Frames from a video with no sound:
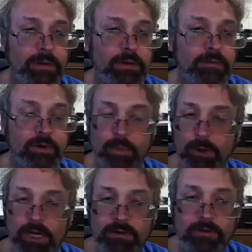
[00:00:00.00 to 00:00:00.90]
from the
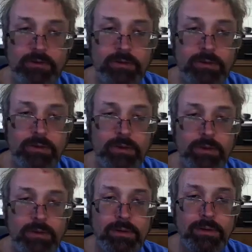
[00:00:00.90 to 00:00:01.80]
box.
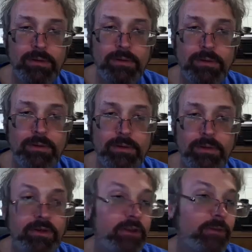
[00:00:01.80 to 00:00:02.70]
It
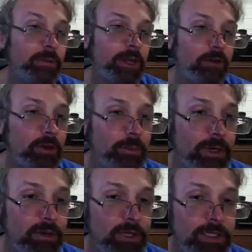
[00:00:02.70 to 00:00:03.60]
takes me back to the
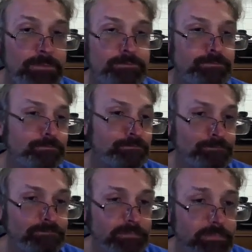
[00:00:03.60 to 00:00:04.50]
command line,
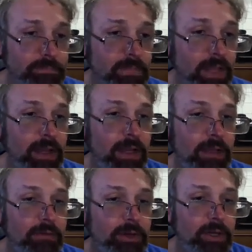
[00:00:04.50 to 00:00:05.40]

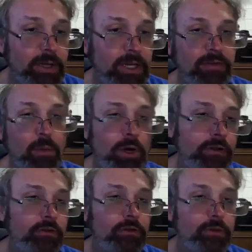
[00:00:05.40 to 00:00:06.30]
and if I wanted
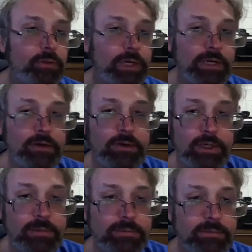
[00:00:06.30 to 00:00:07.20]
to, I could
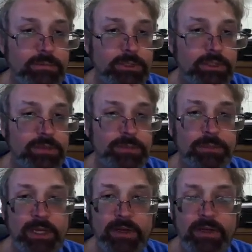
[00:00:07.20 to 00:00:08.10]
spin
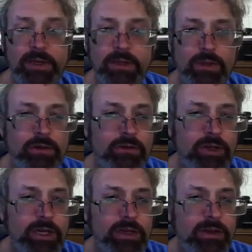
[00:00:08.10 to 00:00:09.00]
back in. It looks like